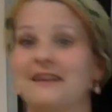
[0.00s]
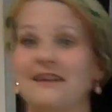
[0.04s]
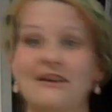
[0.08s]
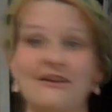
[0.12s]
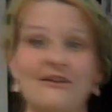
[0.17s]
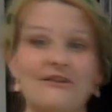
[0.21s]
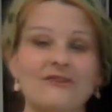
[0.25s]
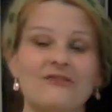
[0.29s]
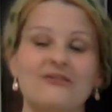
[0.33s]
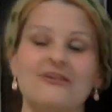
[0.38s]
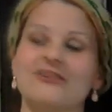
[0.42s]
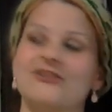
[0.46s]

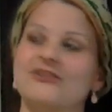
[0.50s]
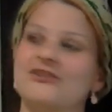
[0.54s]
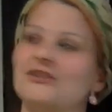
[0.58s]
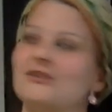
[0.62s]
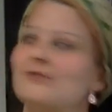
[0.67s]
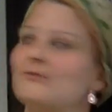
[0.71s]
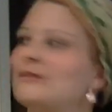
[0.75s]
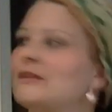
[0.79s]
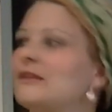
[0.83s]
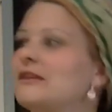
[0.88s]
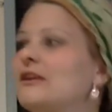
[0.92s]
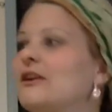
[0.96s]
No, it should
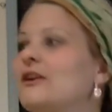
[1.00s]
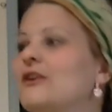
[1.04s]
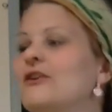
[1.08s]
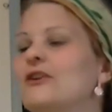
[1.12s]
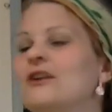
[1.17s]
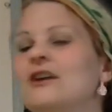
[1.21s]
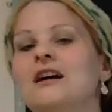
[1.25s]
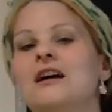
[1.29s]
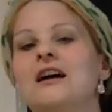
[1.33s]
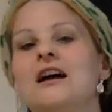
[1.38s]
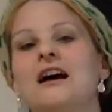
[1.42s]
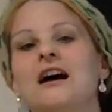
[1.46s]
be though.
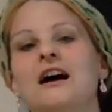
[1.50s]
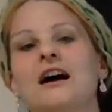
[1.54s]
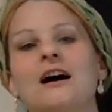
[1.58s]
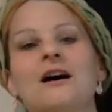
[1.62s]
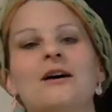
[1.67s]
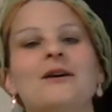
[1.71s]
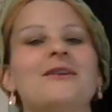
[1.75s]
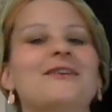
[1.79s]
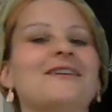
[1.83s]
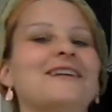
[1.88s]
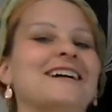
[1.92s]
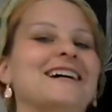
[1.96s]

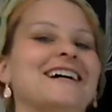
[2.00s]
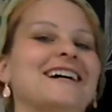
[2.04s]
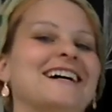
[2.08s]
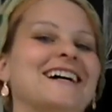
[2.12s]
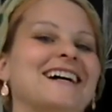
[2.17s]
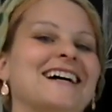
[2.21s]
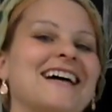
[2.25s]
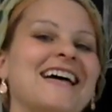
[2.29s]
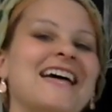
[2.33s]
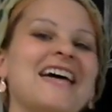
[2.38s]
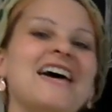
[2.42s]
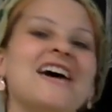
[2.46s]

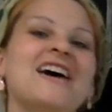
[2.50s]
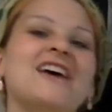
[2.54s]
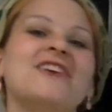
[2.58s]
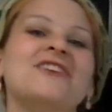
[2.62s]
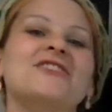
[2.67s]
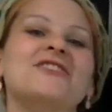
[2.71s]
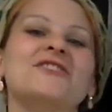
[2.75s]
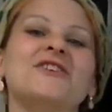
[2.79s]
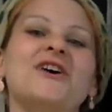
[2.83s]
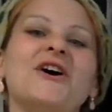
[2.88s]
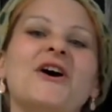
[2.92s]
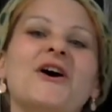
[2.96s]

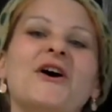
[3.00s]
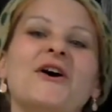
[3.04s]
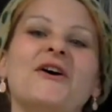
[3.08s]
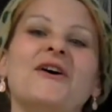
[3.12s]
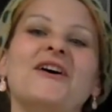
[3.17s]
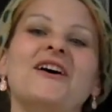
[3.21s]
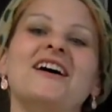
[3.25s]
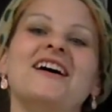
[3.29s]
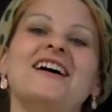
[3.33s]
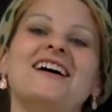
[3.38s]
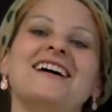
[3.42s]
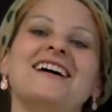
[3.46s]
So